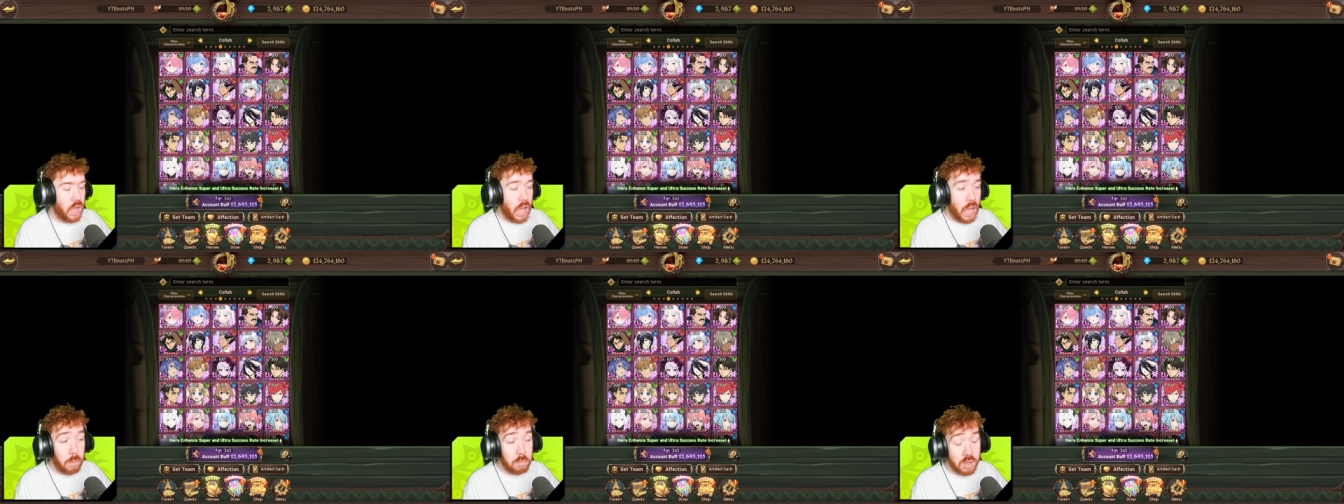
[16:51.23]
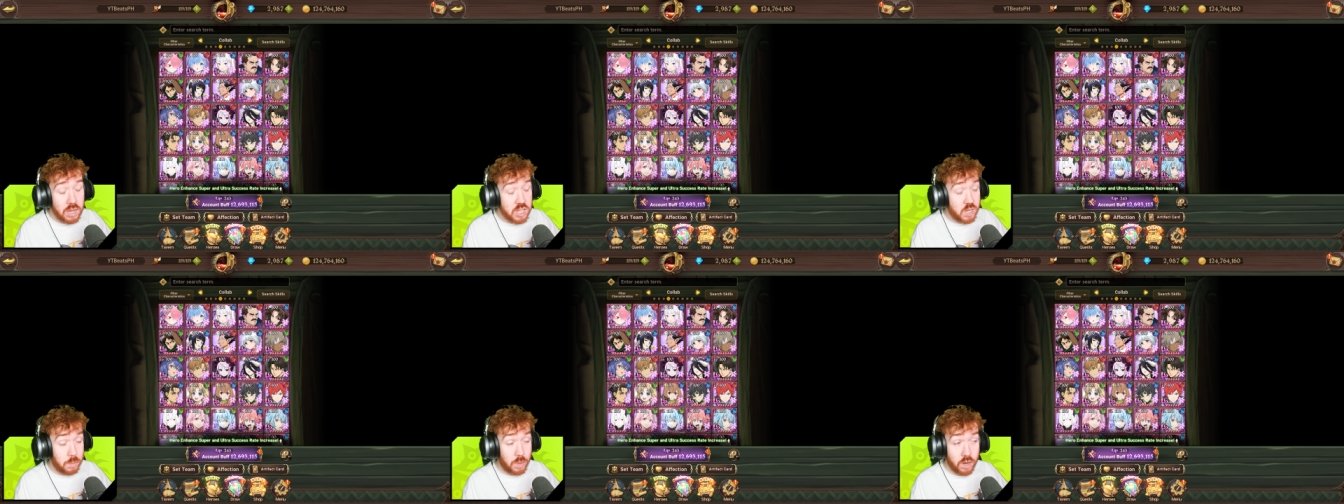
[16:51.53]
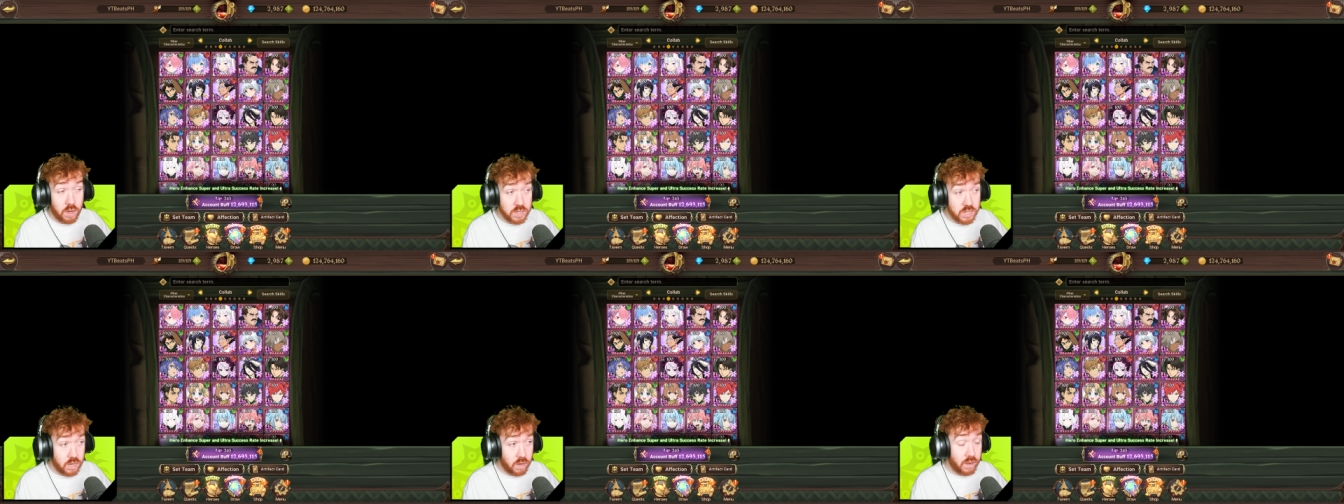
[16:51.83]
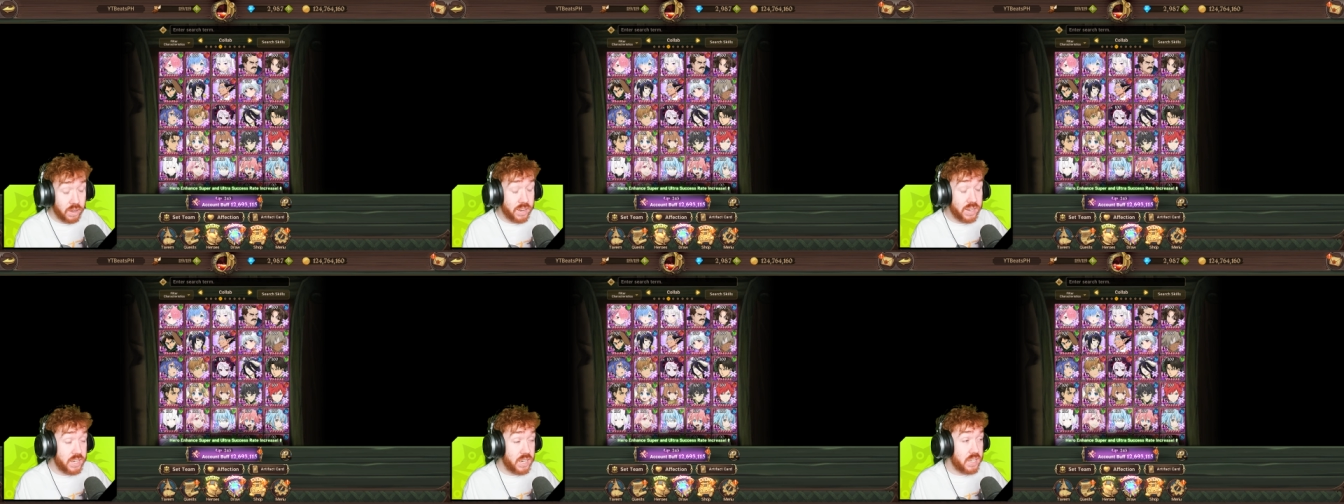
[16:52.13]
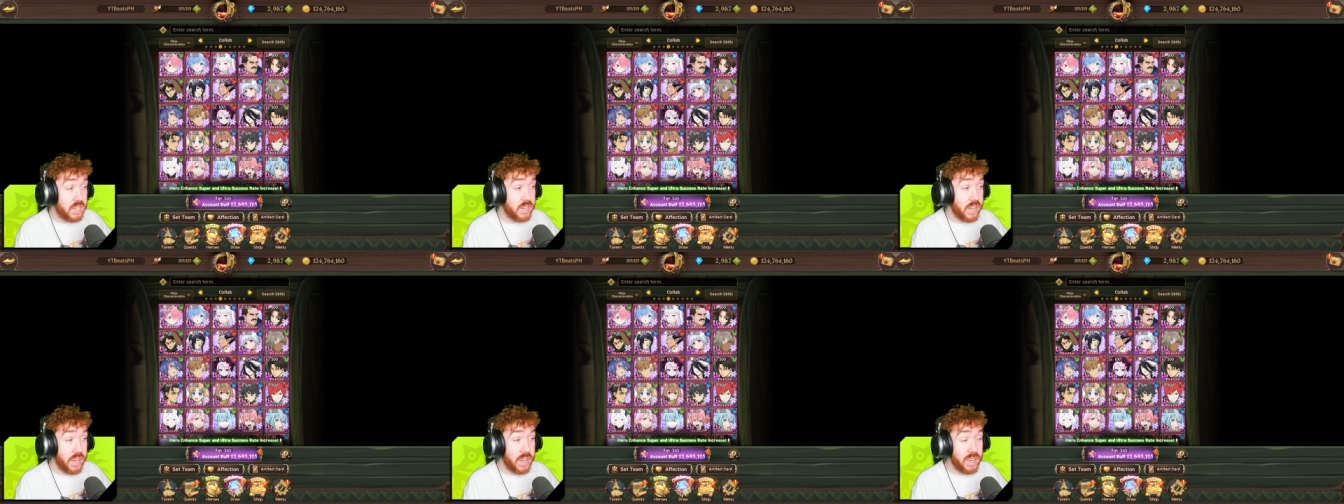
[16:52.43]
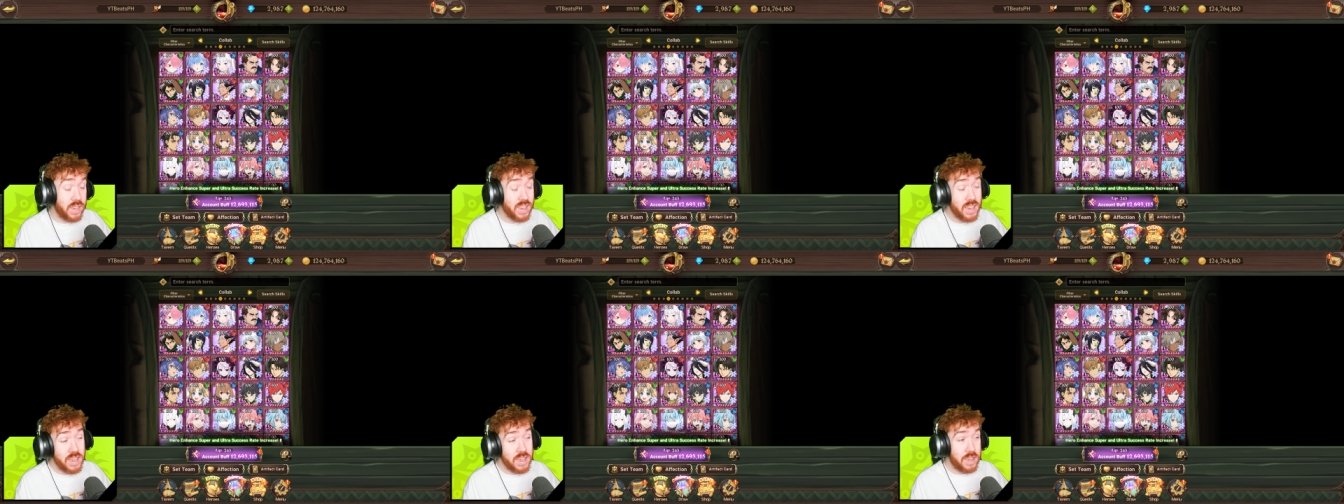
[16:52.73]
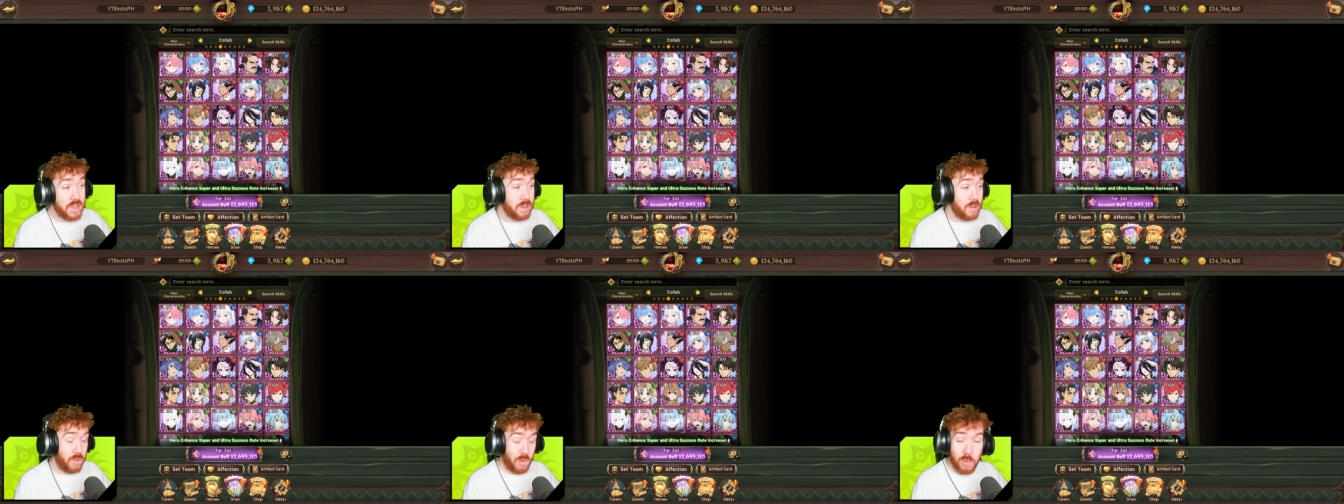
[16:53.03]
I'm assuming Lancelot is it's a
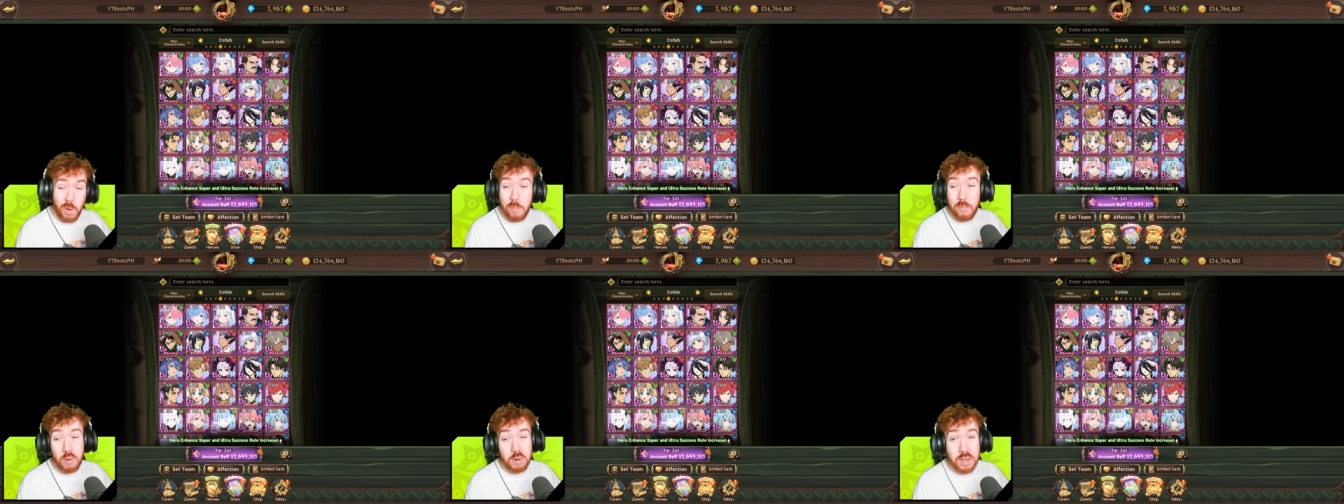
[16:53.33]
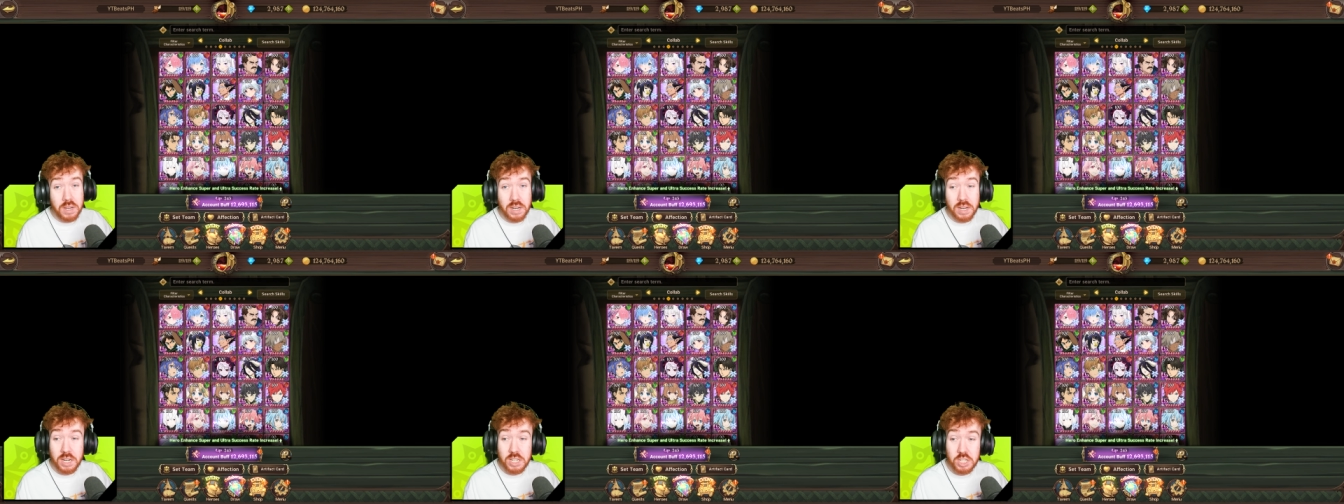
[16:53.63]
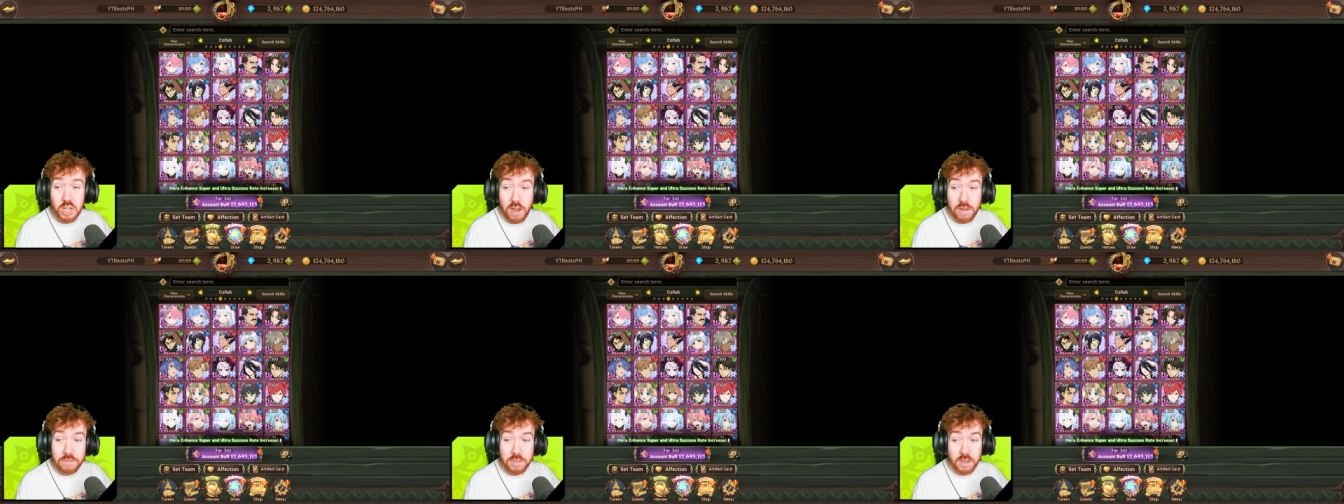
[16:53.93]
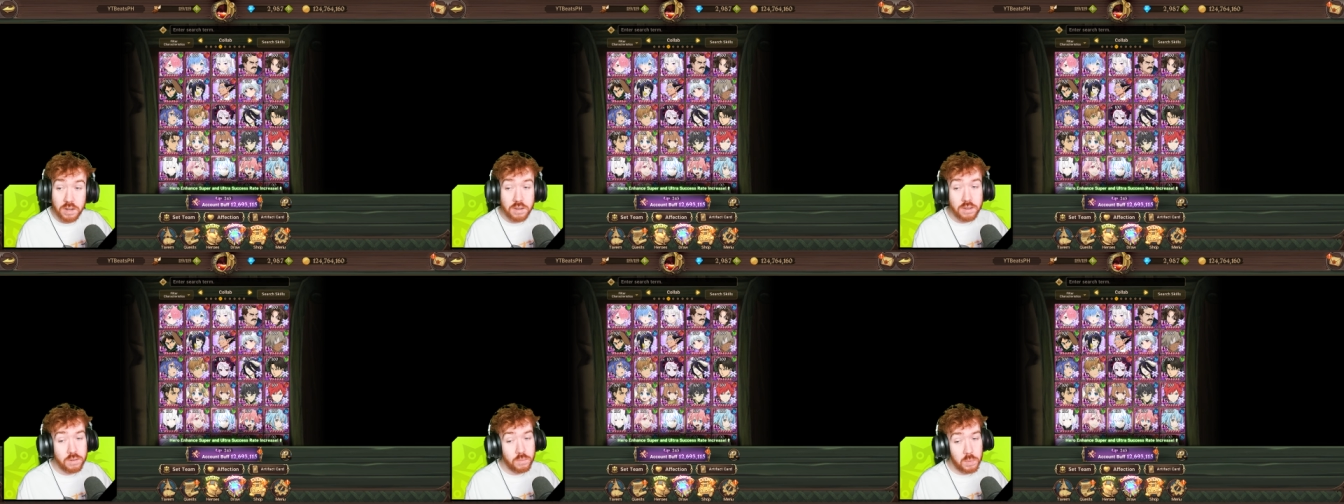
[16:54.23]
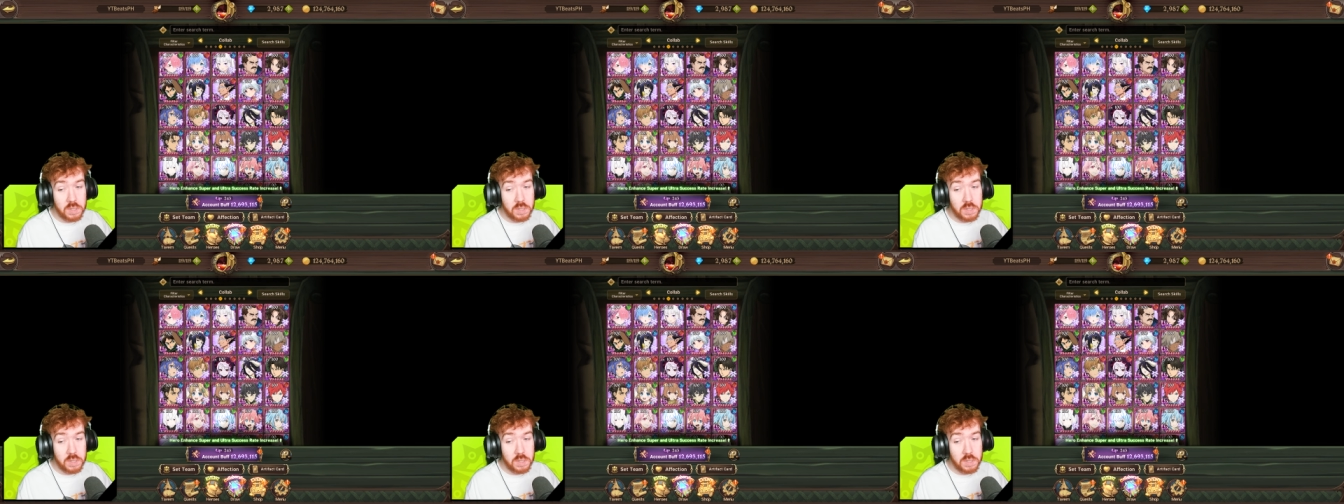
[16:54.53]
we're probably gonna get shafted,